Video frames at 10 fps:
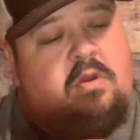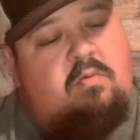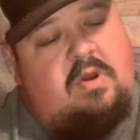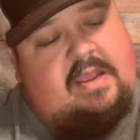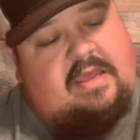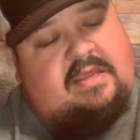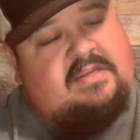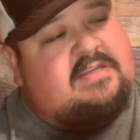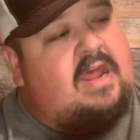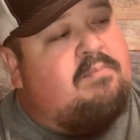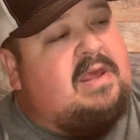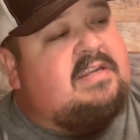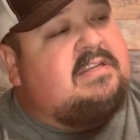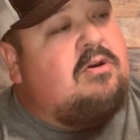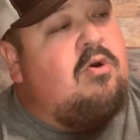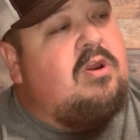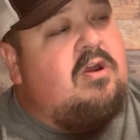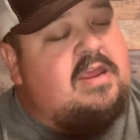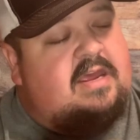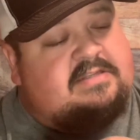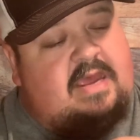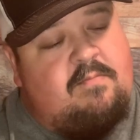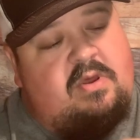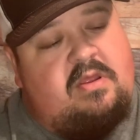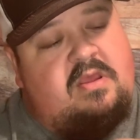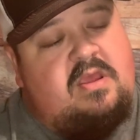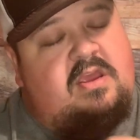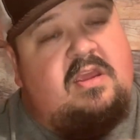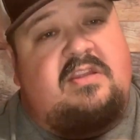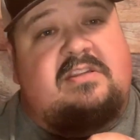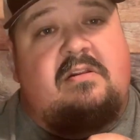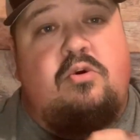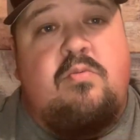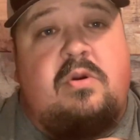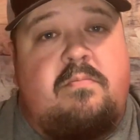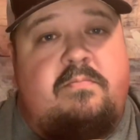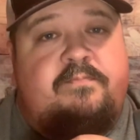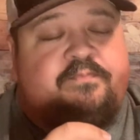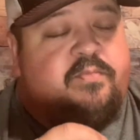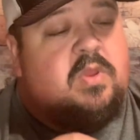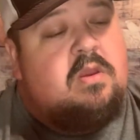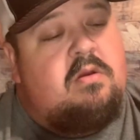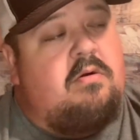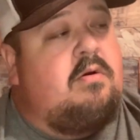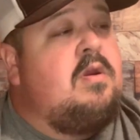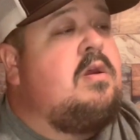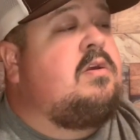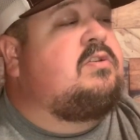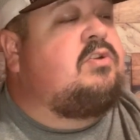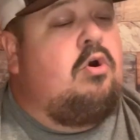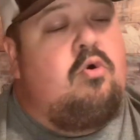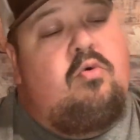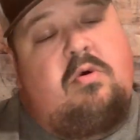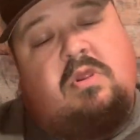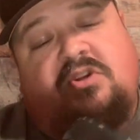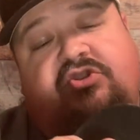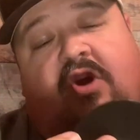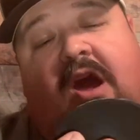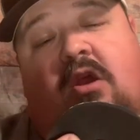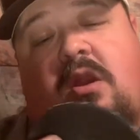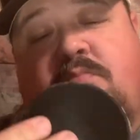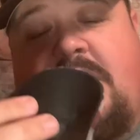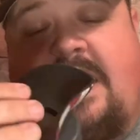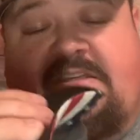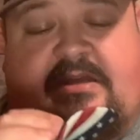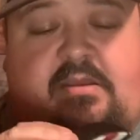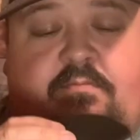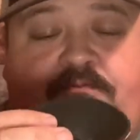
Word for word: Well, I guess it's got a plastic coating on the outside, but it's aluminum. So let's try it on the plastic.